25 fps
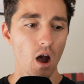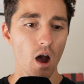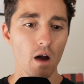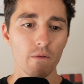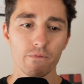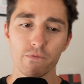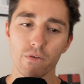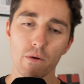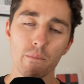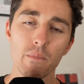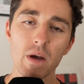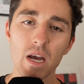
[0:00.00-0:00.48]

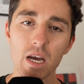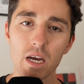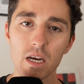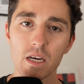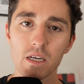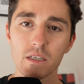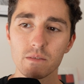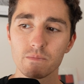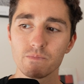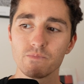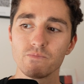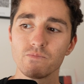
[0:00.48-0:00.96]
for
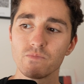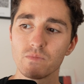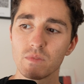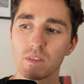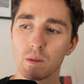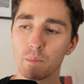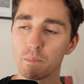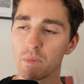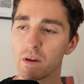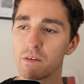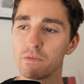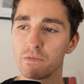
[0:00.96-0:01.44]
me, the
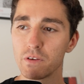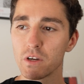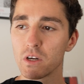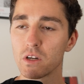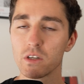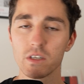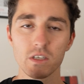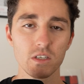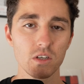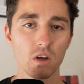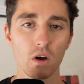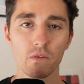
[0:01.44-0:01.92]
midfield
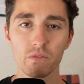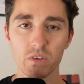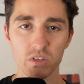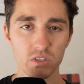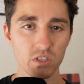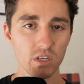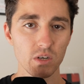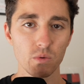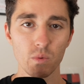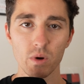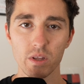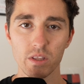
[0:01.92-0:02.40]
is
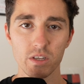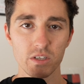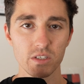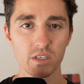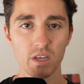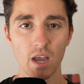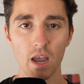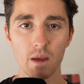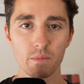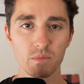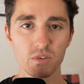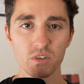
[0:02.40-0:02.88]
obviously where this
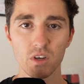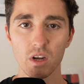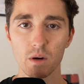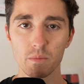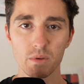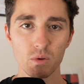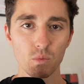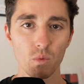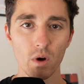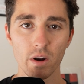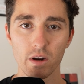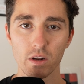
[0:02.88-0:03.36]
game is going to be
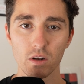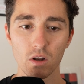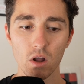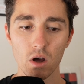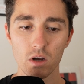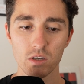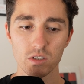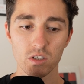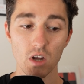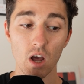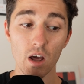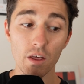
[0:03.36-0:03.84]
won and
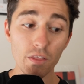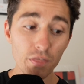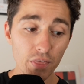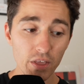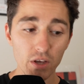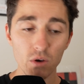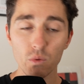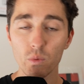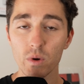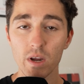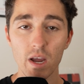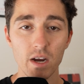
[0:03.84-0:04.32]
lost. I
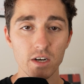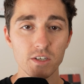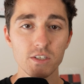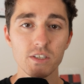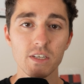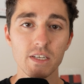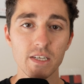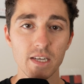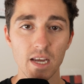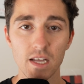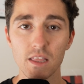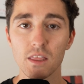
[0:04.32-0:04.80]
think we actually
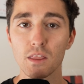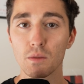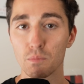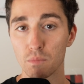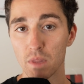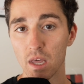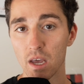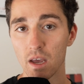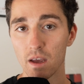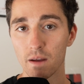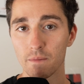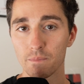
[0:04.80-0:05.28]
get them
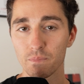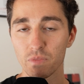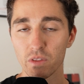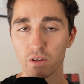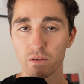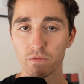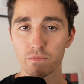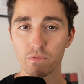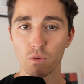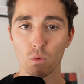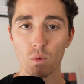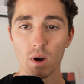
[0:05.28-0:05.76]
there.
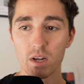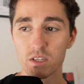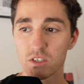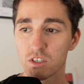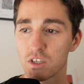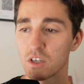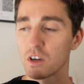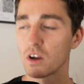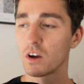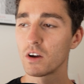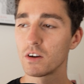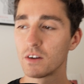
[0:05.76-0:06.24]
For once,
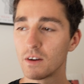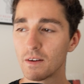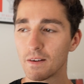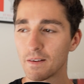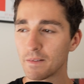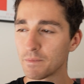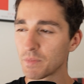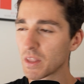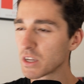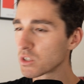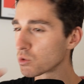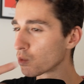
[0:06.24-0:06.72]

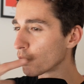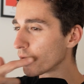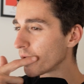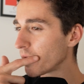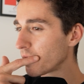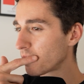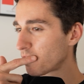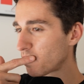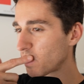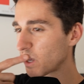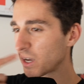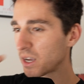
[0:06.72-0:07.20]
it's
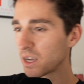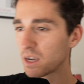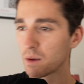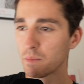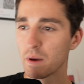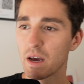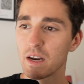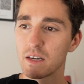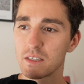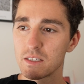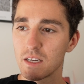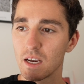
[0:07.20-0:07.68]
weird thinking
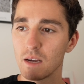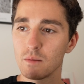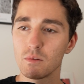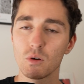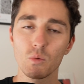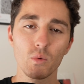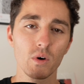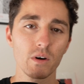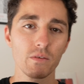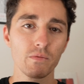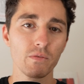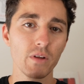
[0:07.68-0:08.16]
about a team that
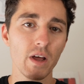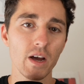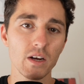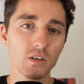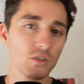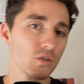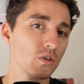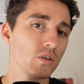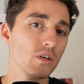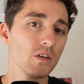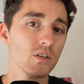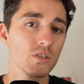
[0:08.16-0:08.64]
won a flag
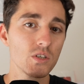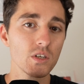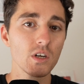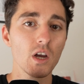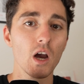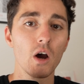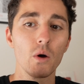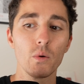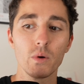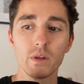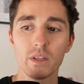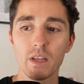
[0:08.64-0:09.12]
2 years
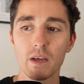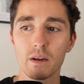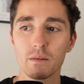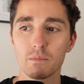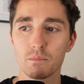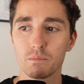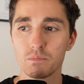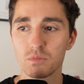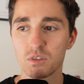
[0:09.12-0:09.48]
ago and then